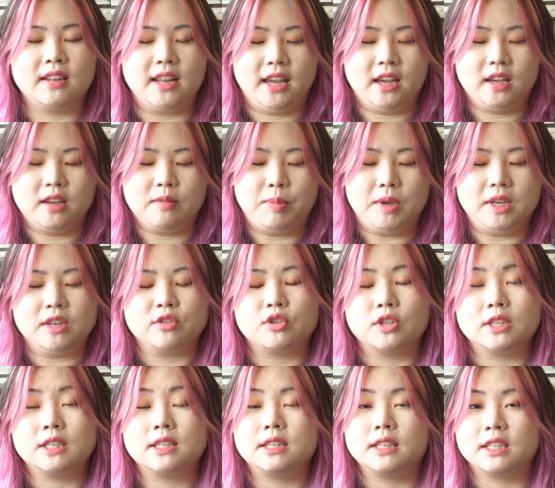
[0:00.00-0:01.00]
like be
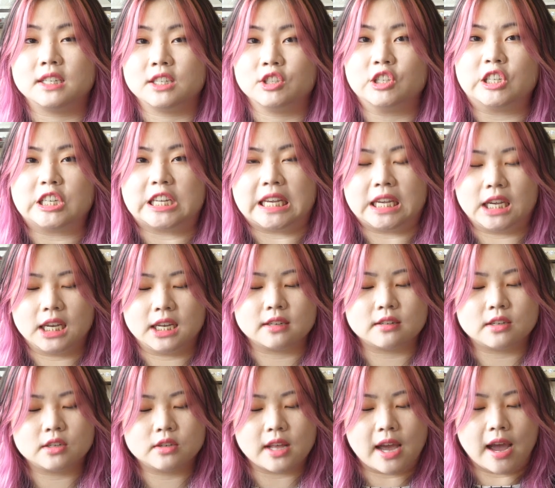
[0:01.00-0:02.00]
interested in looking
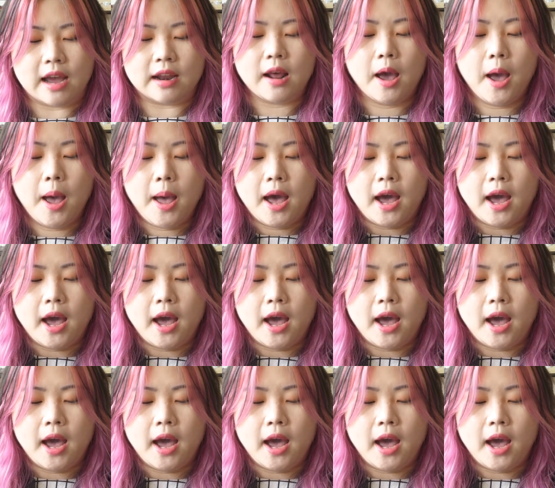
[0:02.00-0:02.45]
into that.